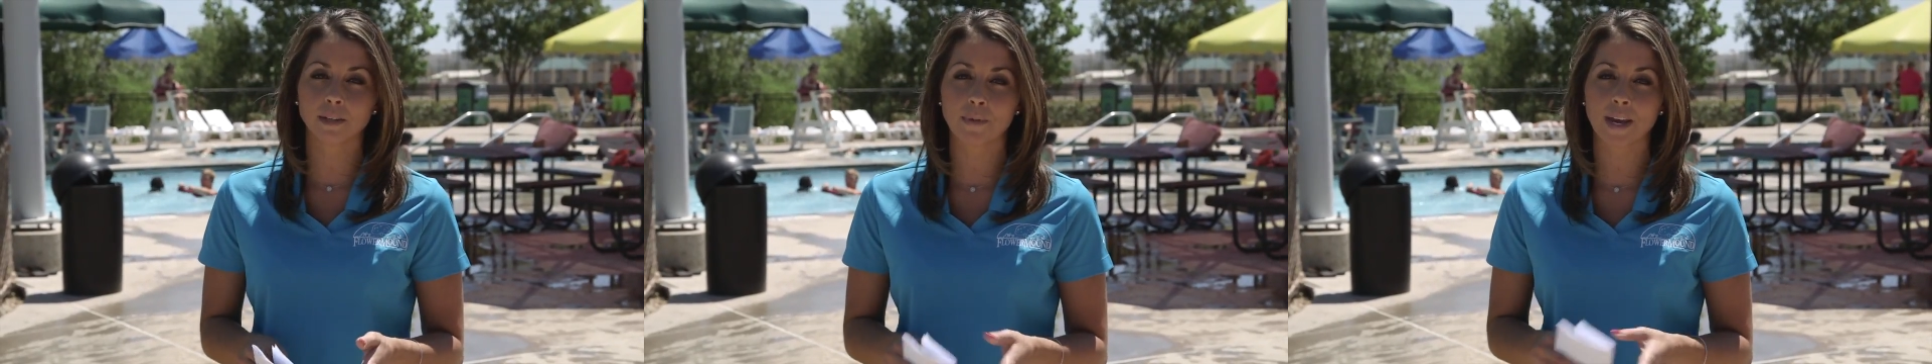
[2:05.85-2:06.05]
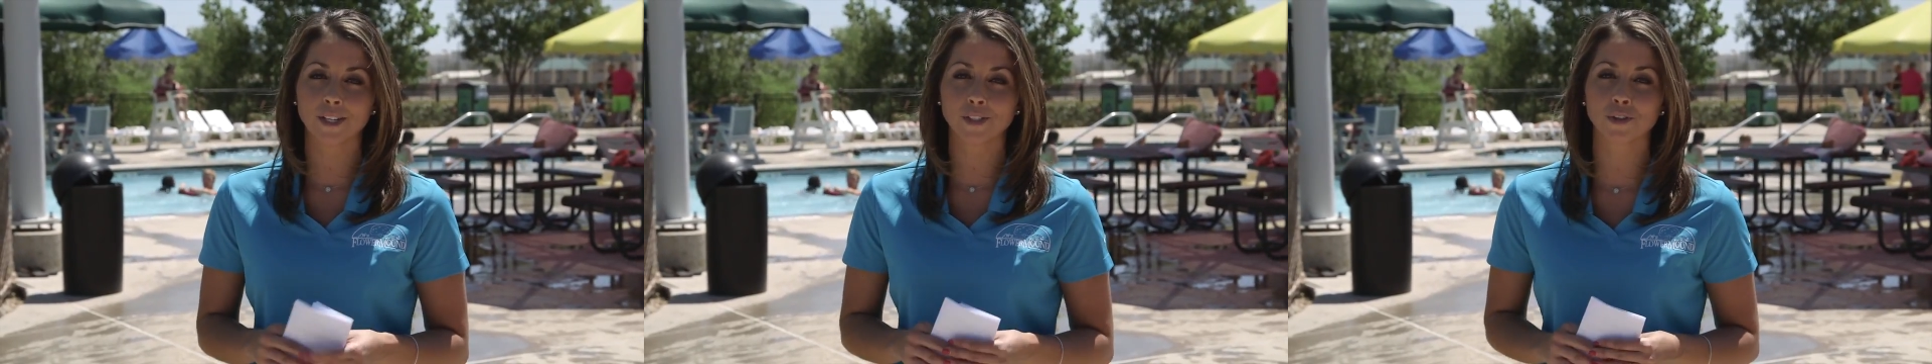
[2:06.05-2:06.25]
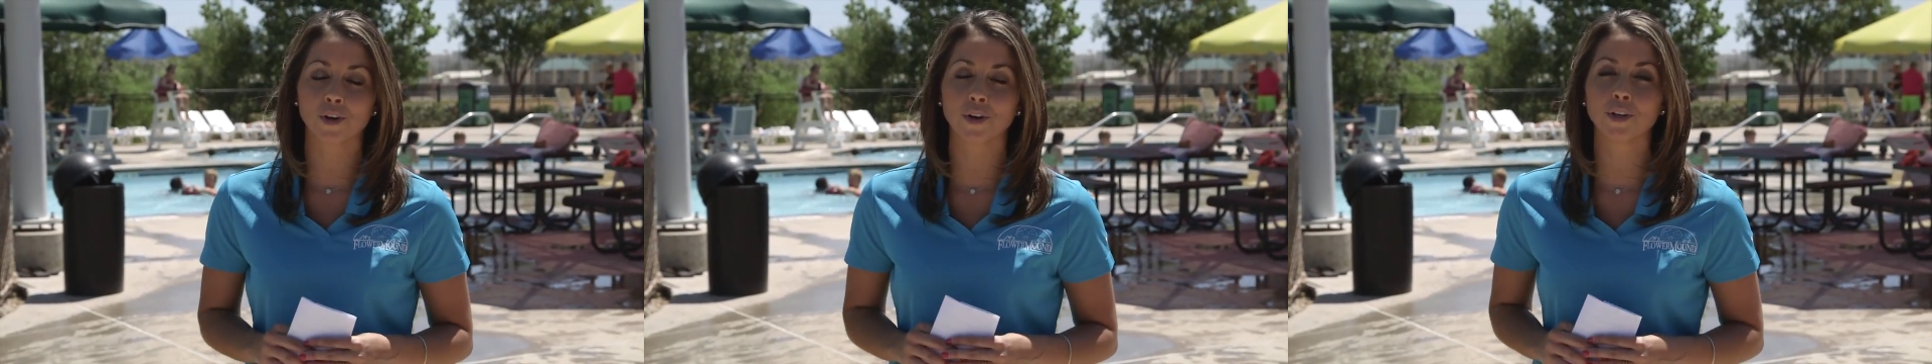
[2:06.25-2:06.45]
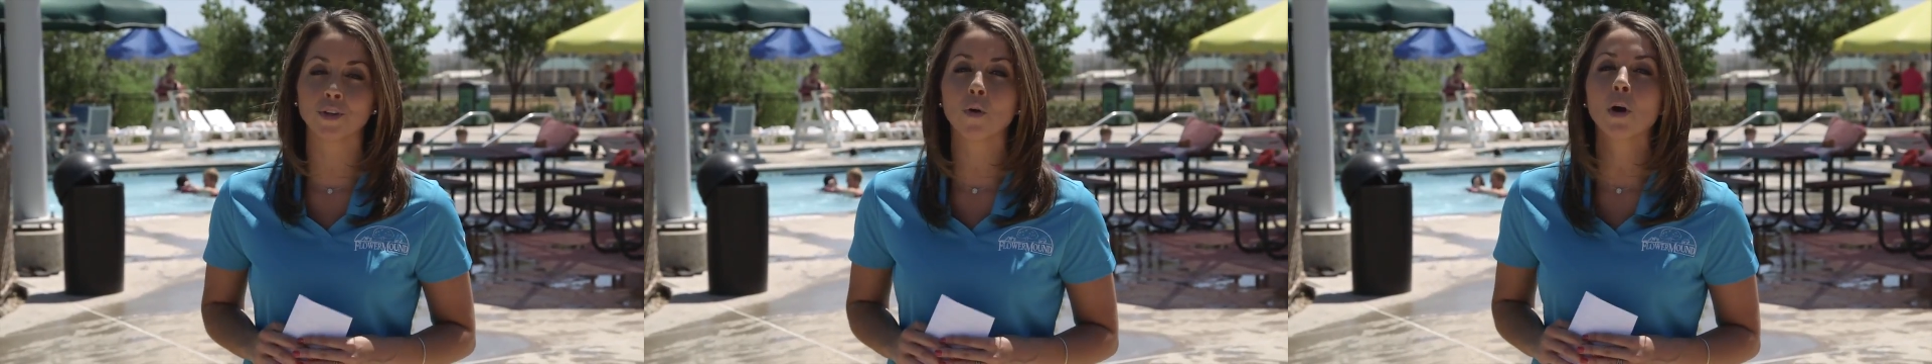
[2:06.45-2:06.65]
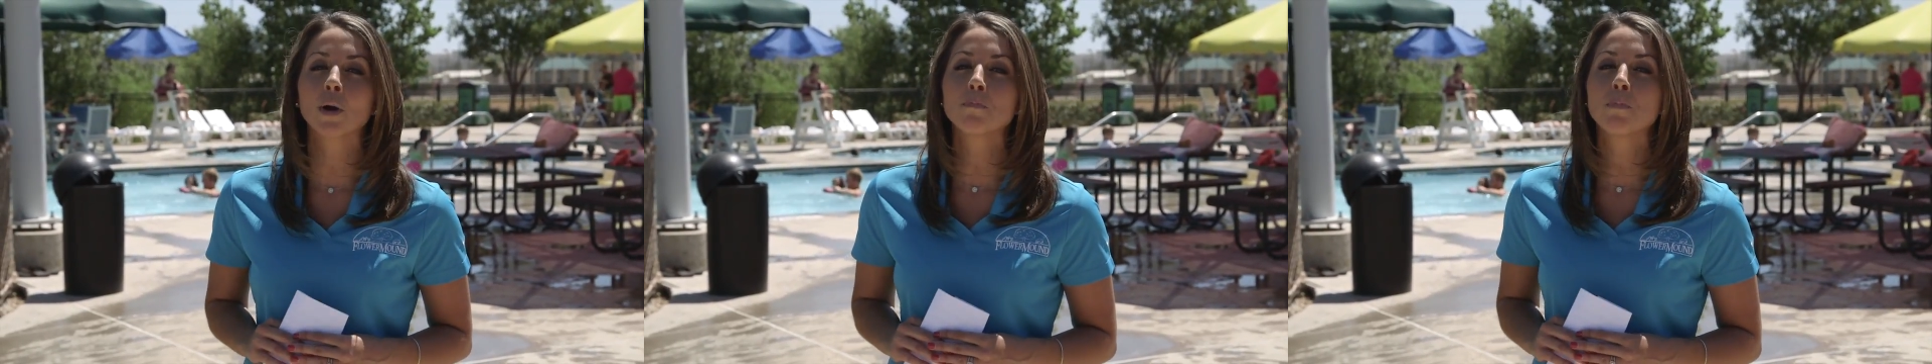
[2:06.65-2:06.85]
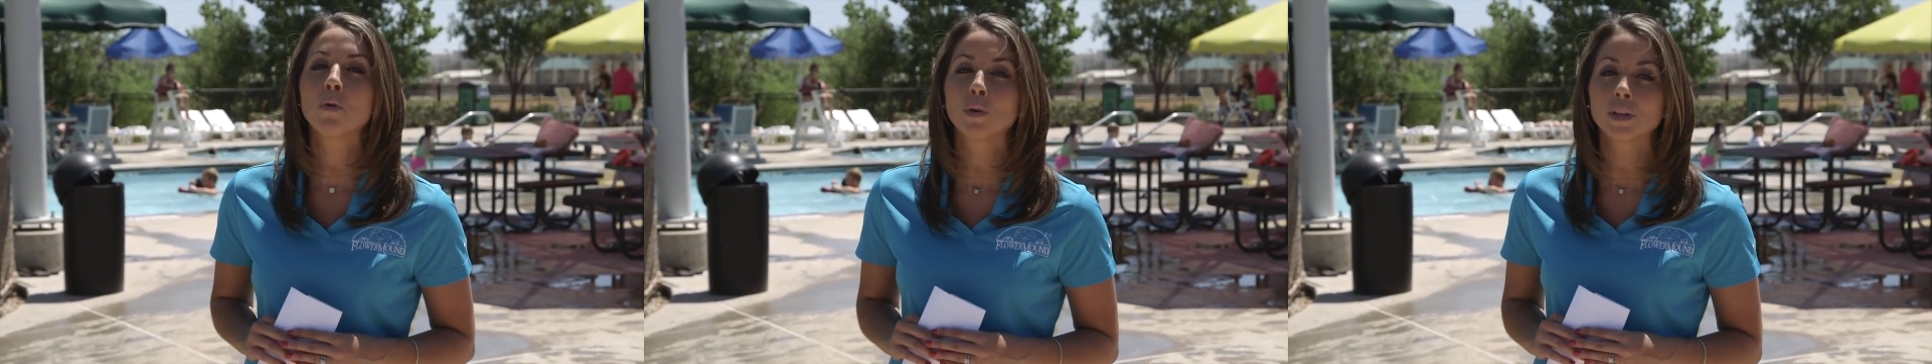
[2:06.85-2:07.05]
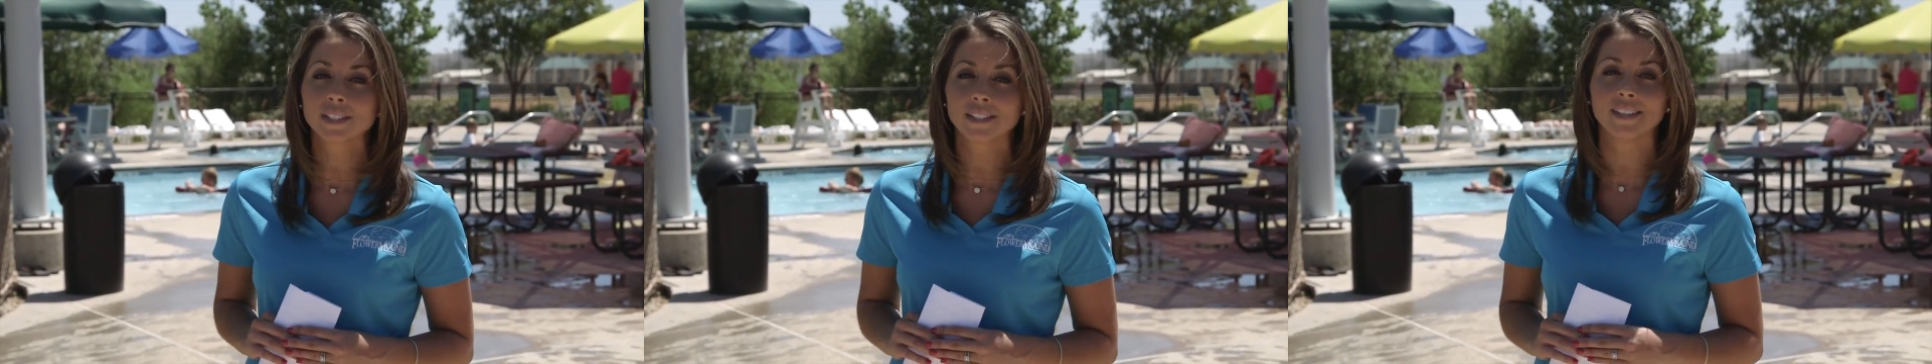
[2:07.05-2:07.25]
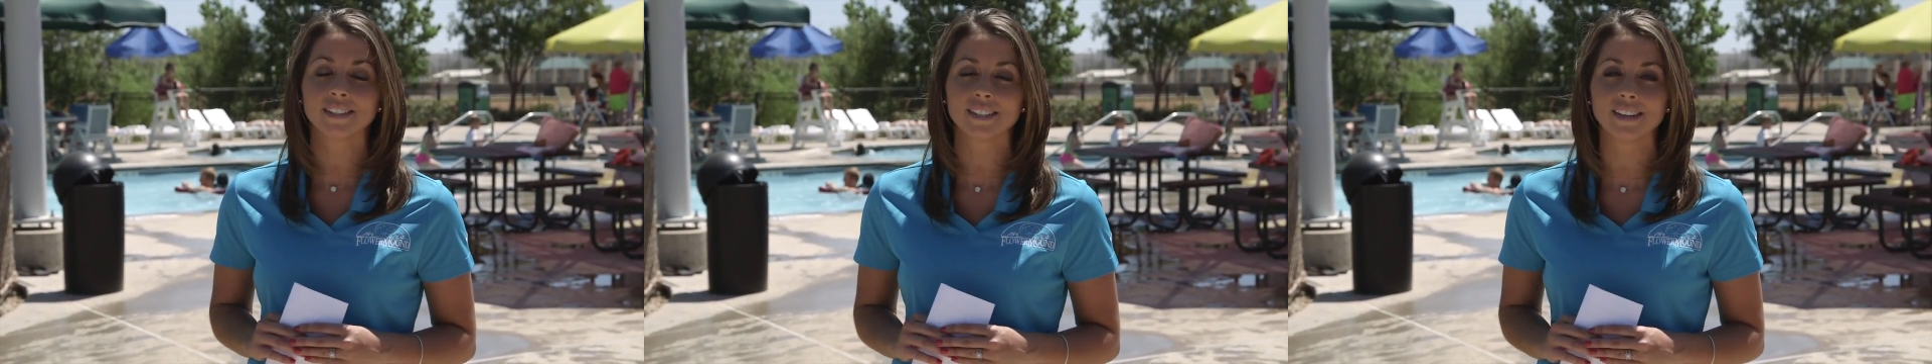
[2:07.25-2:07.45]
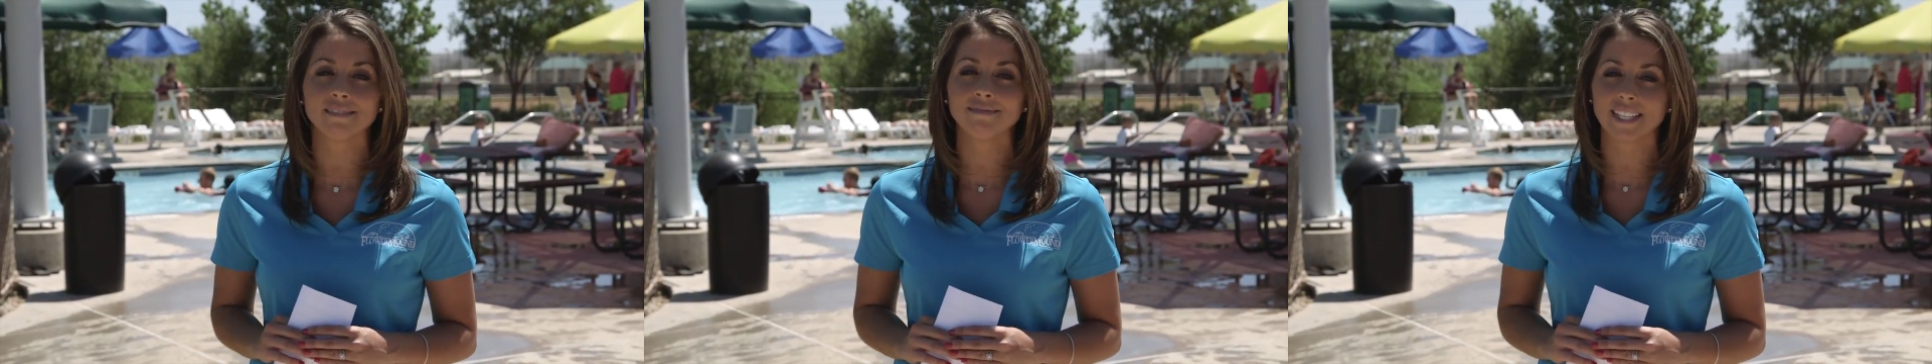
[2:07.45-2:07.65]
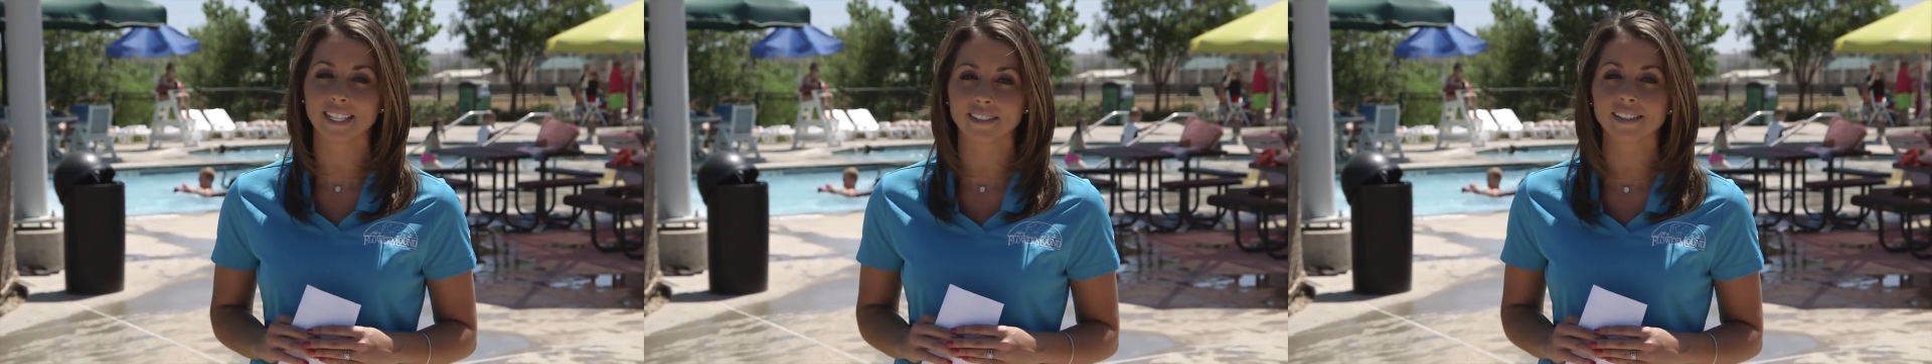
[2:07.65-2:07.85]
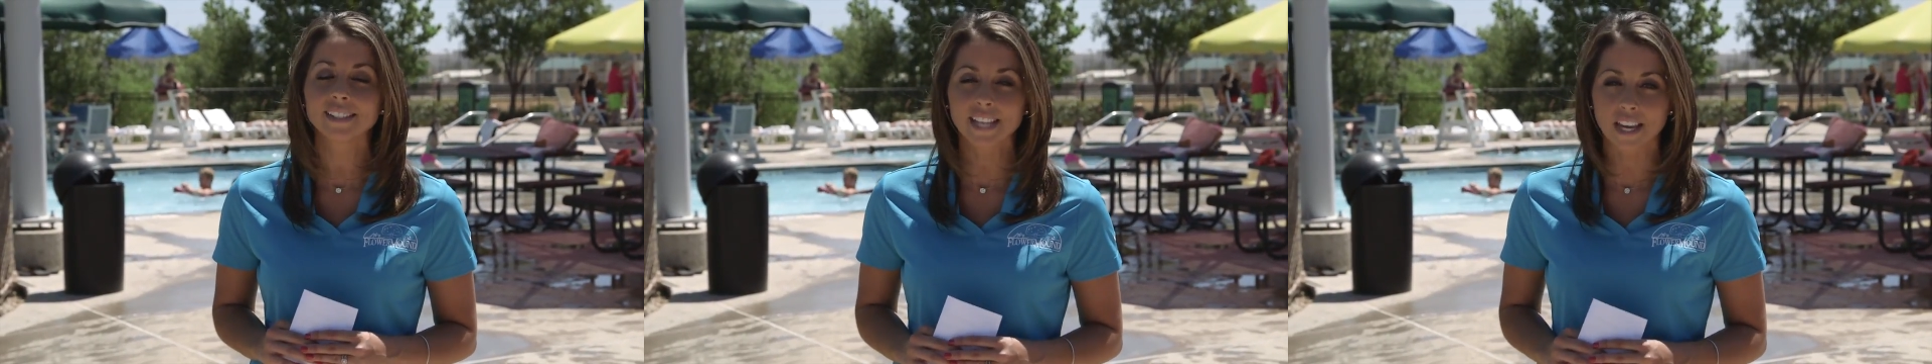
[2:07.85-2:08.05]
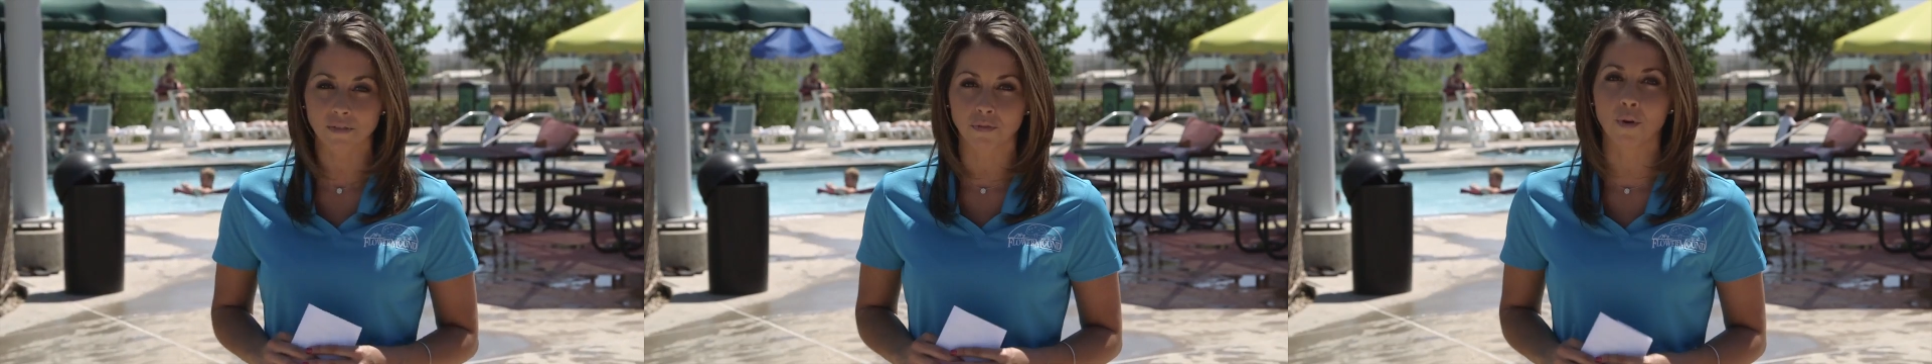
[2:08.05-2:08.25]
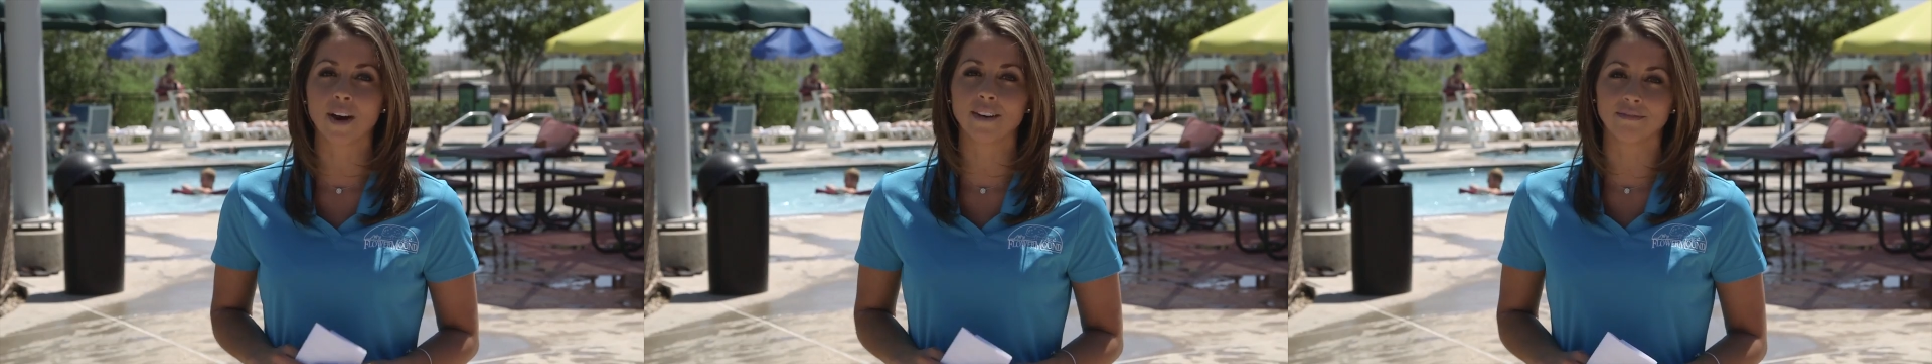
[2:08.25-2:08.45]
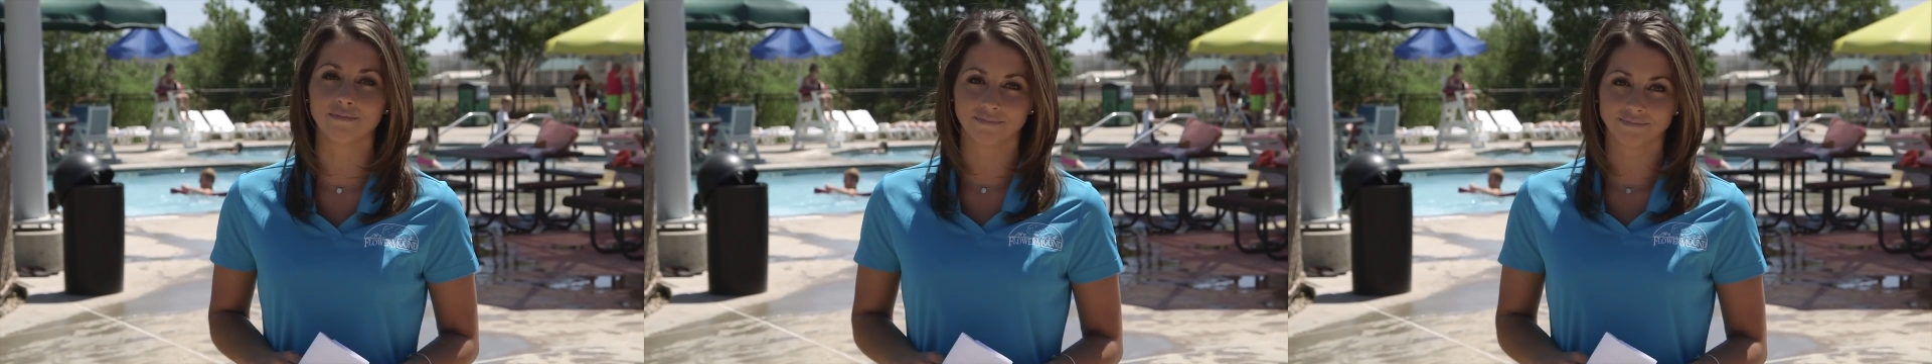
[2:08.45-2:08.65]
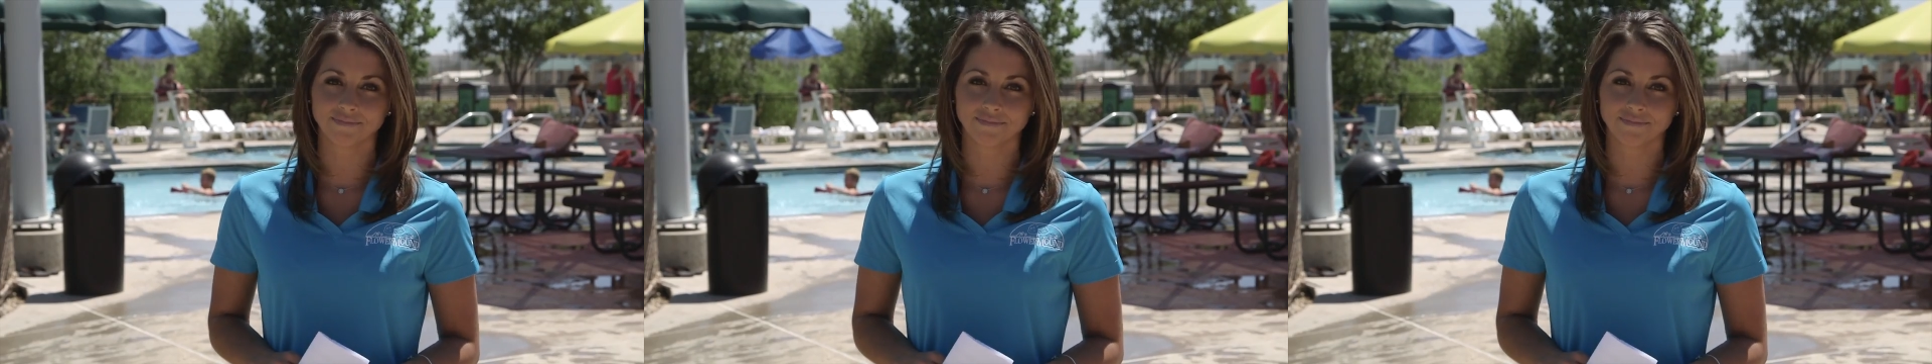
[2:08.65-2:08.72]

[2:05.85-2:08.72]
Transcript: to make sure your pool season is a safe one.